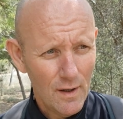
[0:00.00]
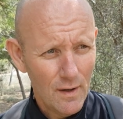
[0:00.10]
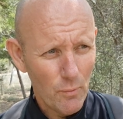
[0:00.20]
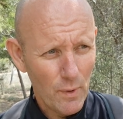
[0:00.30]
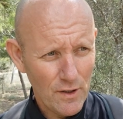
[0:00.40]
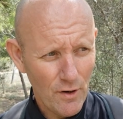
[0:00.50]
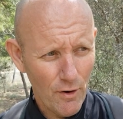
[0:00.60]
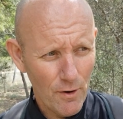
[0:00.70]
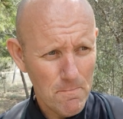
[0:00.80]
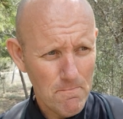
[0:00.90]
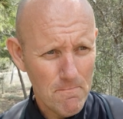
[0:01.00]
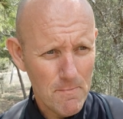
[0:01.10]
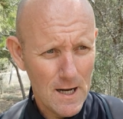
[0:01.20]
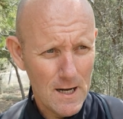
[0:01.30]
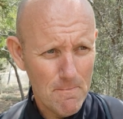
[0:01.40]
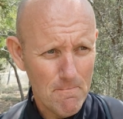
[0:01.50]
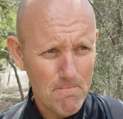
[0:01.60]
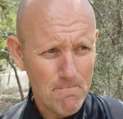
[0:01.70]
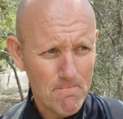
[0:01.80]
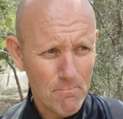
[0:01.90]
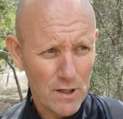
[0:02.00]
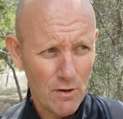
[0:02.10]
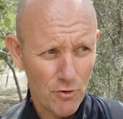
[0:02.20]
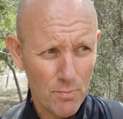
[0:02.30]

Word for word: when you're um, when you're a